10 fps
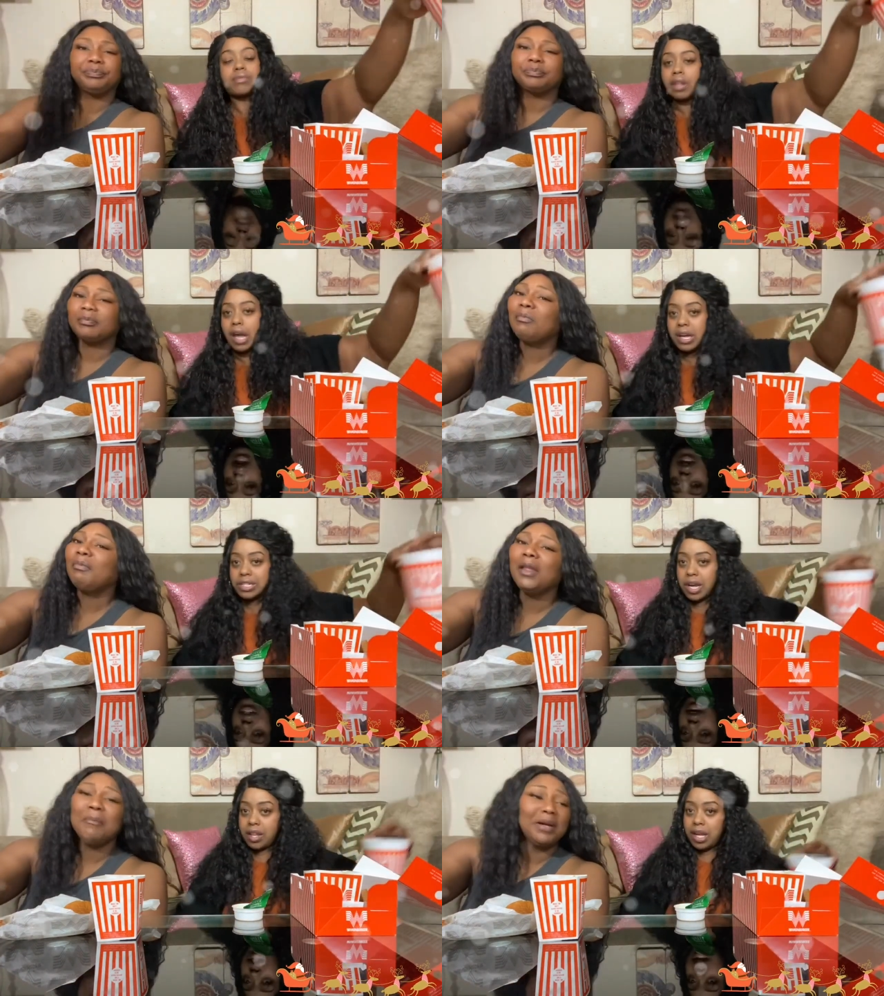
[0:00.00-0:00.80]
Speaker 1: How'd
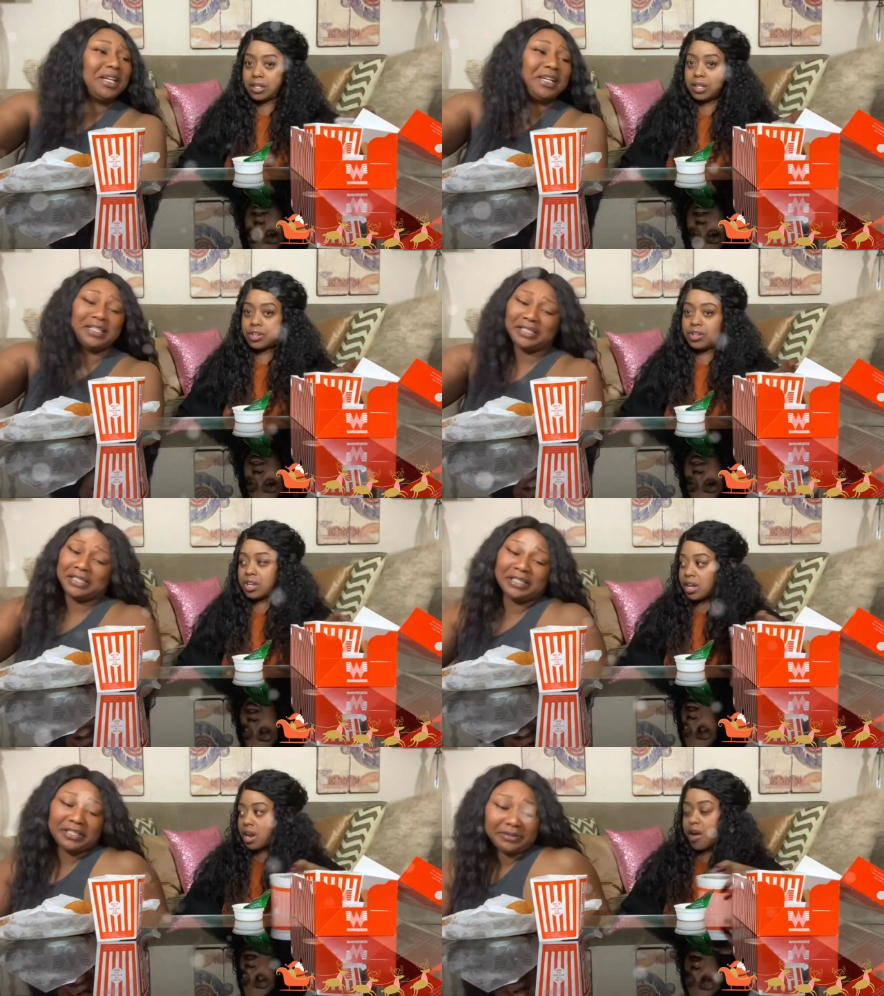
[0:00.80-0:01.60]
y'all like the
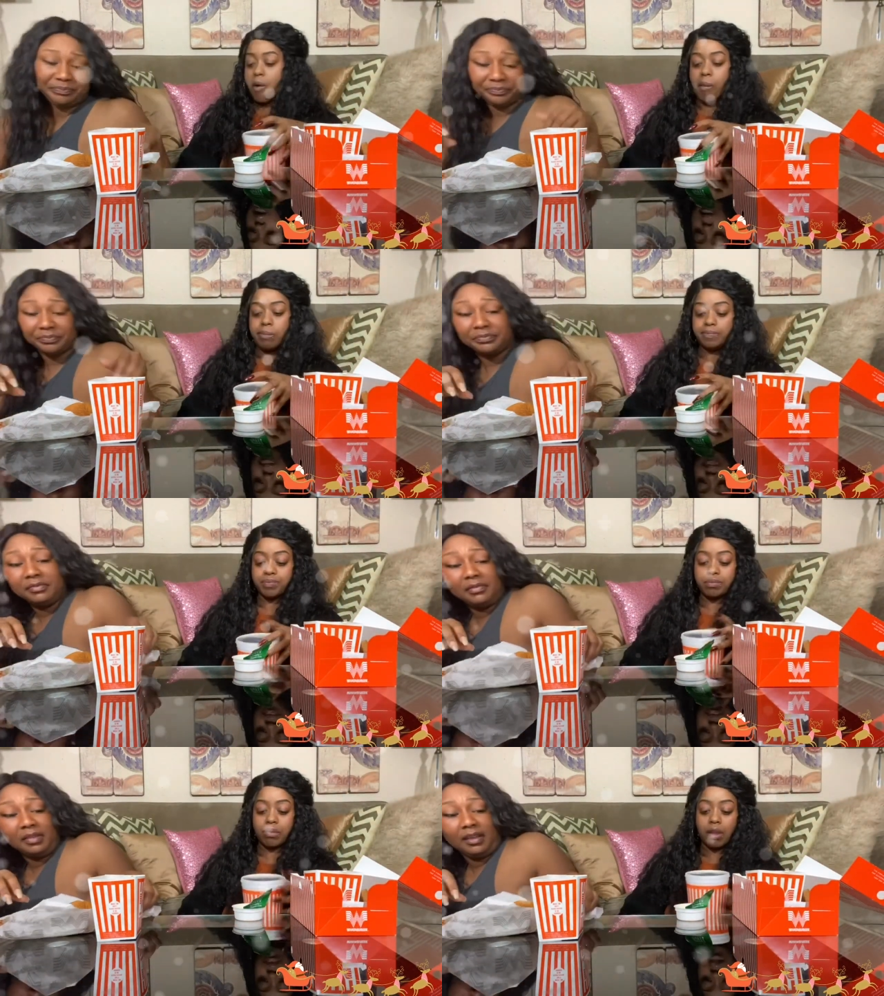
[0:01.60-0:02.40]
cooking though?
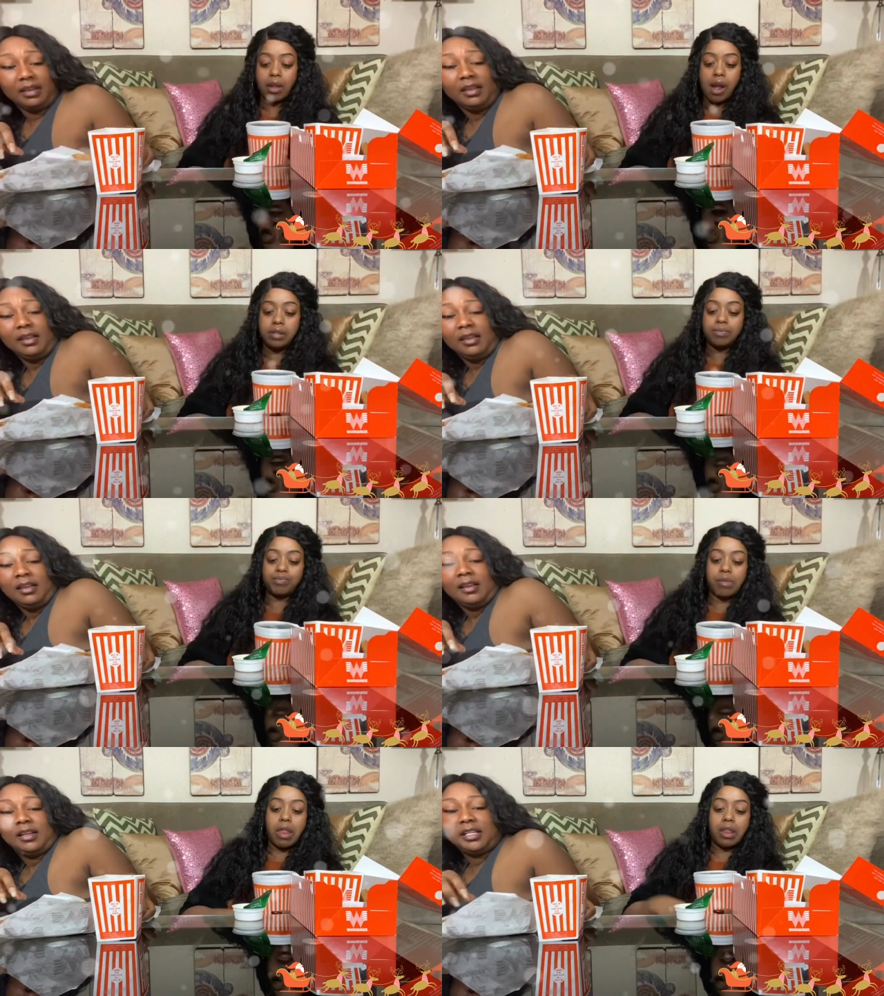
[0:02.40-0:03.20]

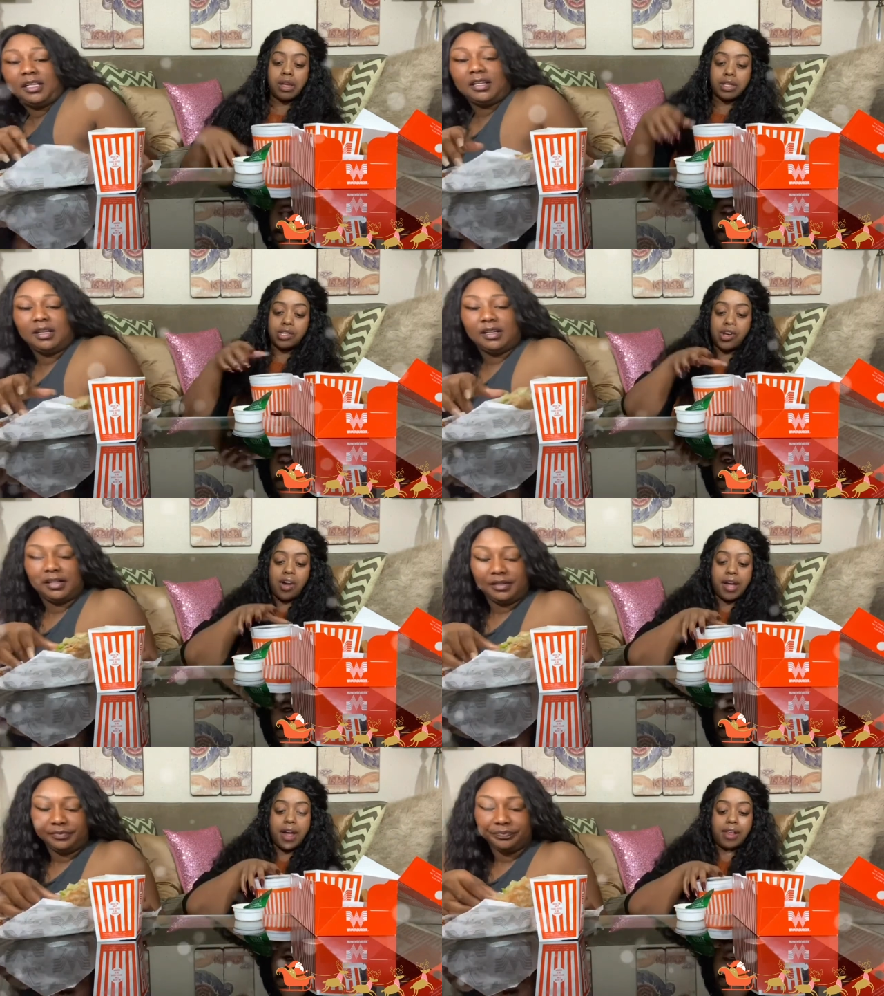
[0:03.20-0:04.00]
Let us know
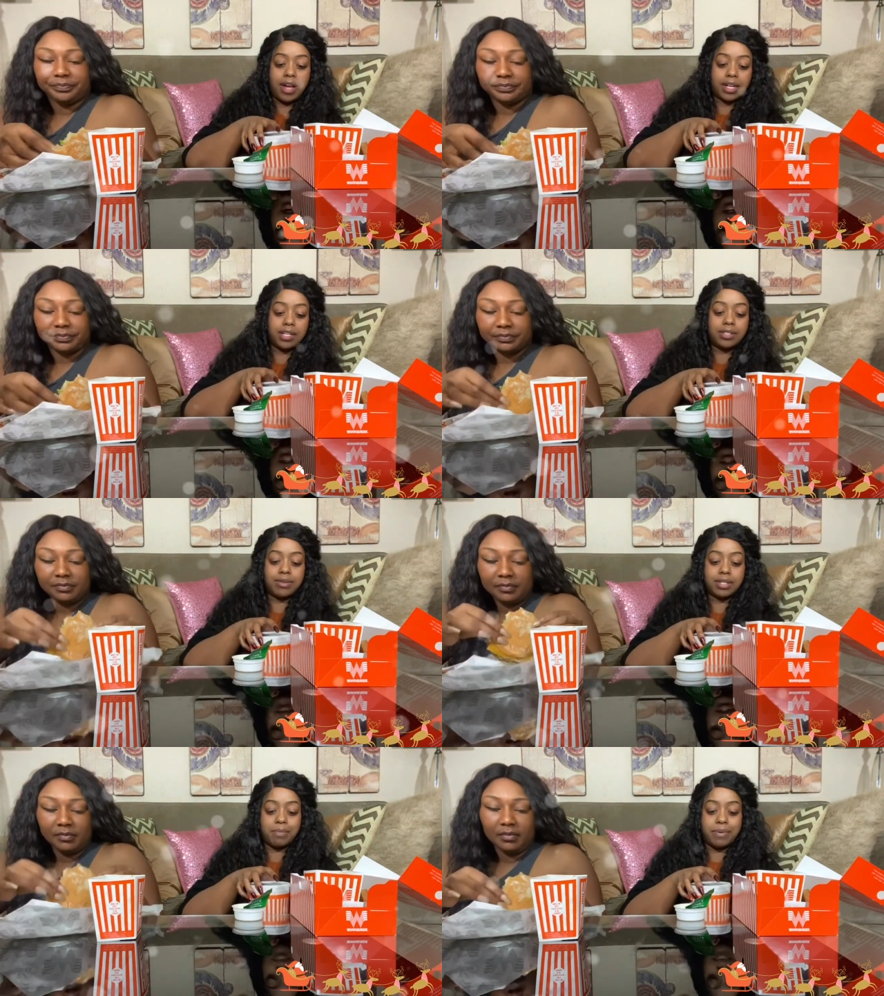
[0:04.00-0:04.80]
how y'all liking these
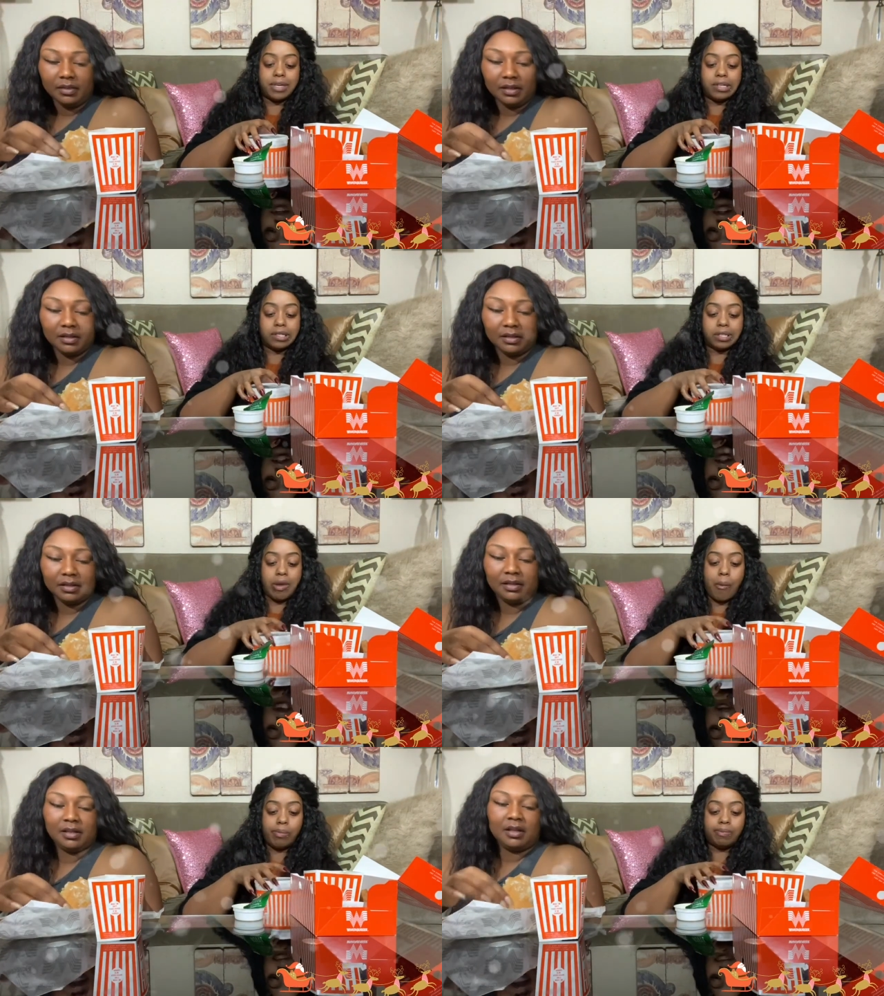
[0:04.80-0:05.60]
recipes.
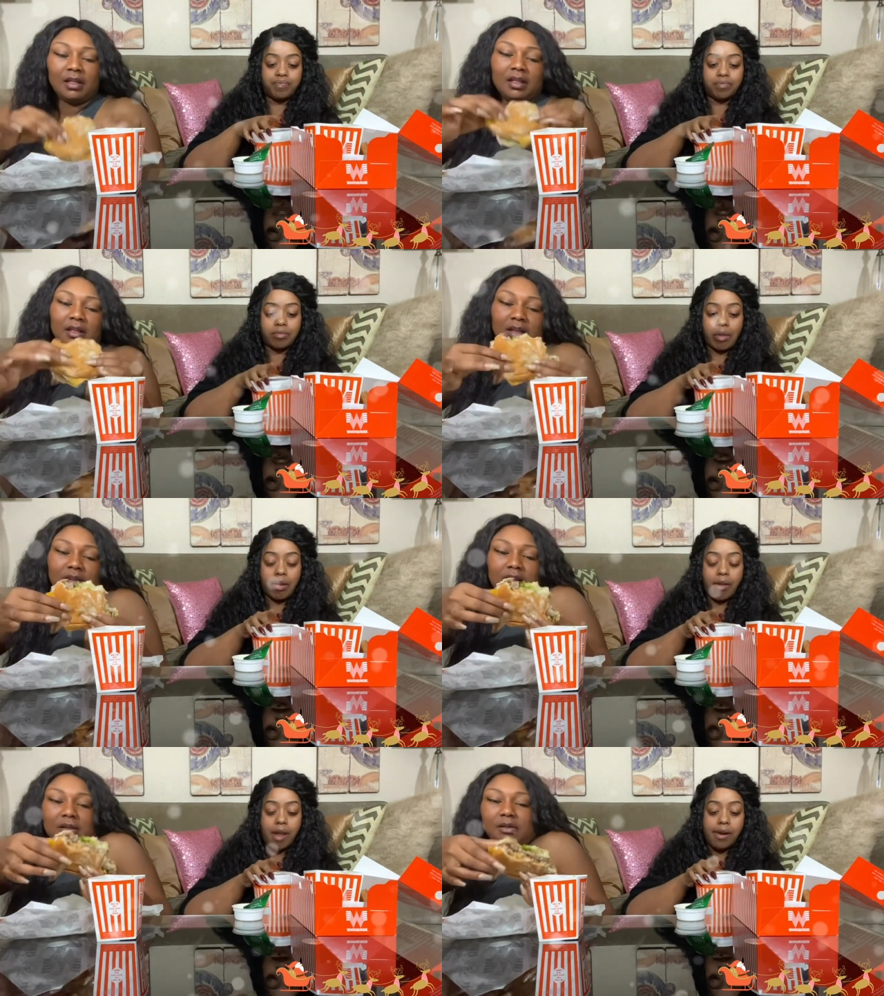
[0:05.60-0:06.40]

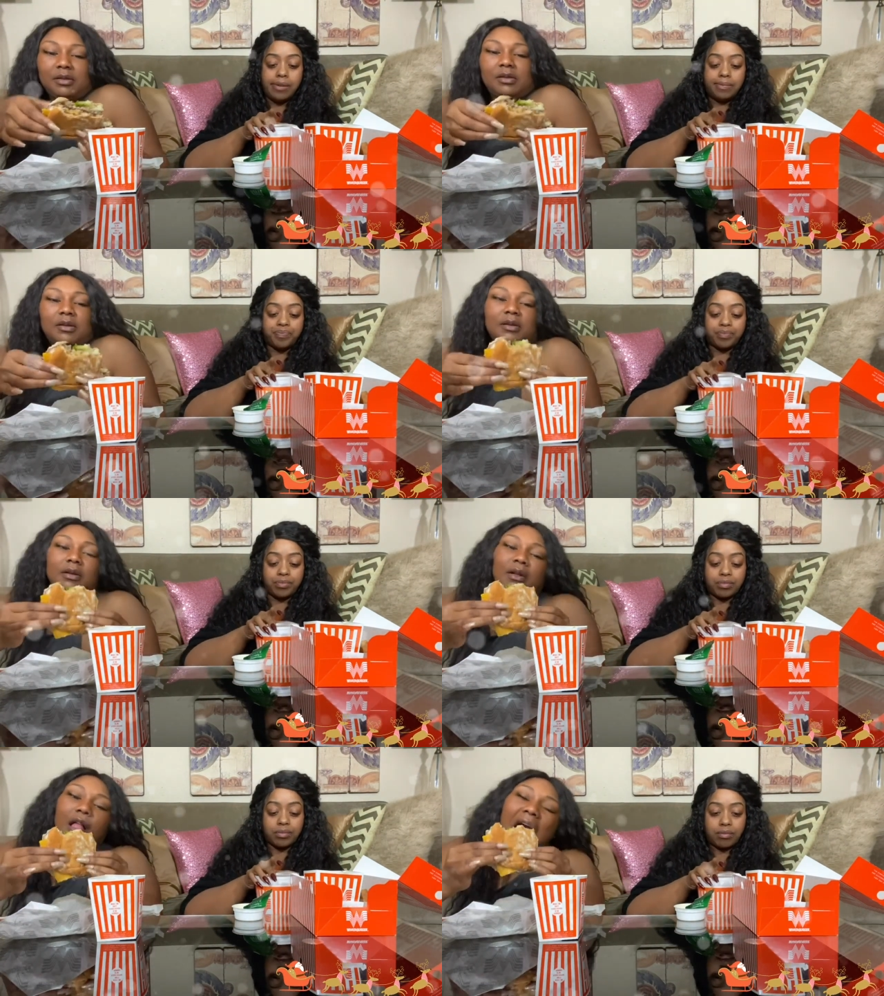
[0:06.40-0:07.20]
You
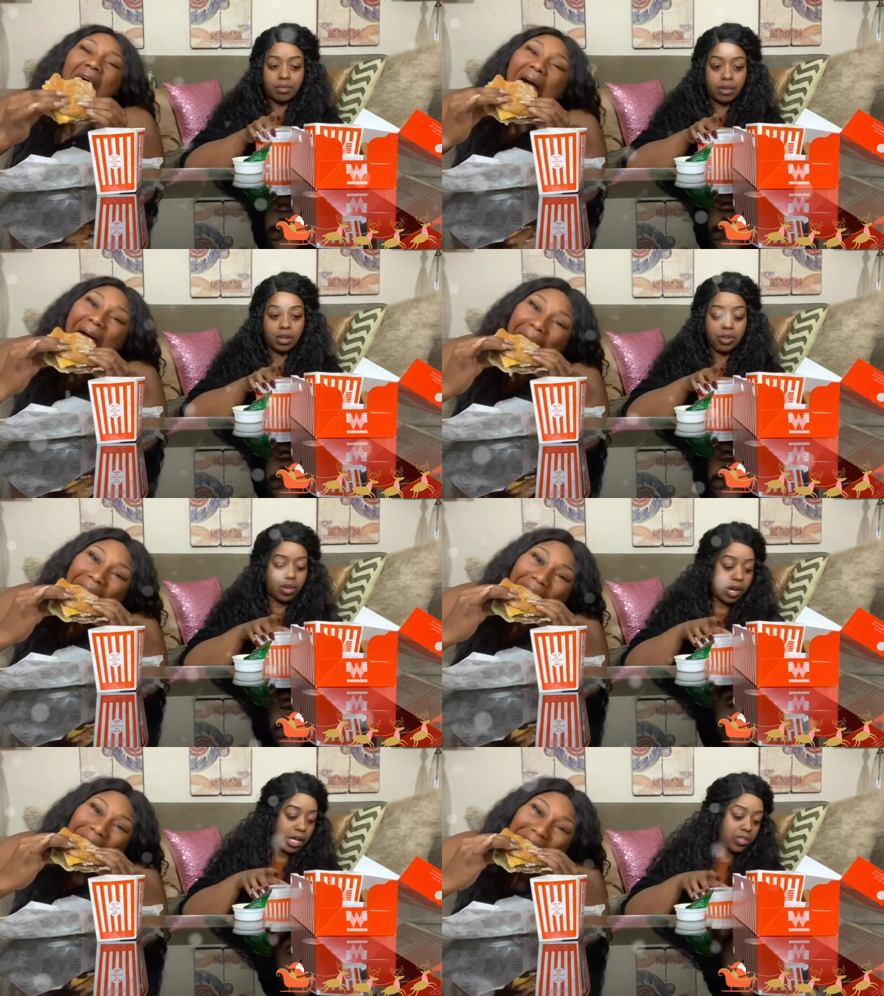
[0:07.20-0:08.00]

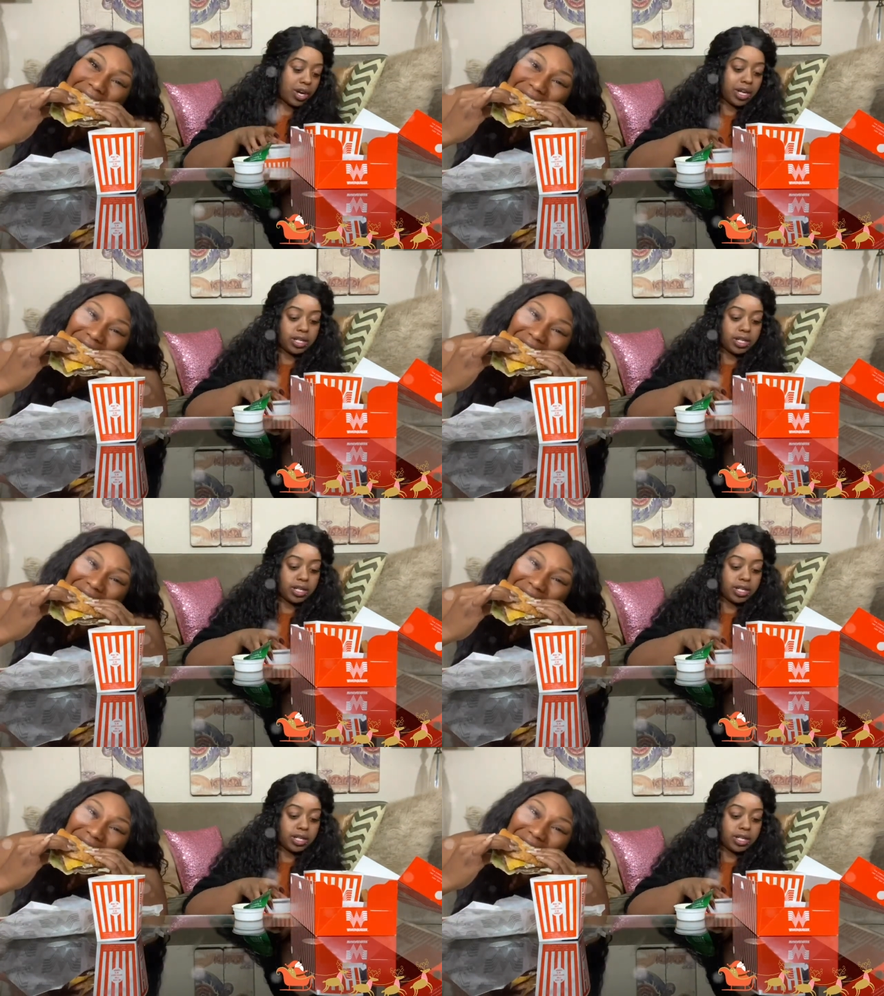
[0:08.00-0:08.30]
know, I try